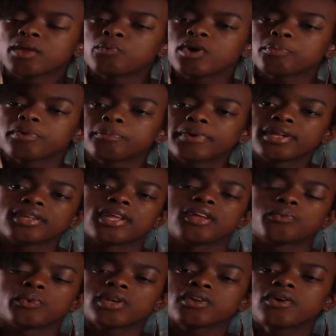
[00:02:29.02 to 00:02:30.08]
what propelled
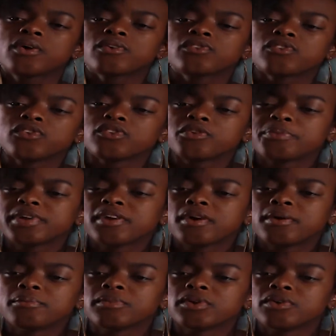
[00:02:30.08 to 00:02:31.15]
that? What caused you to
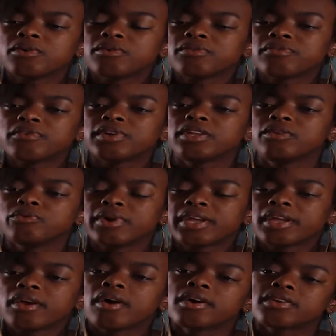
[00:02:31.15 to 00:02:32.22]
become, a fully
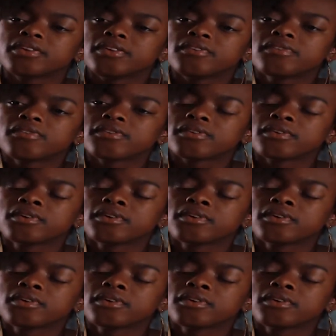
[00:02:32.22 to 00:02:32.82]
reggae artist?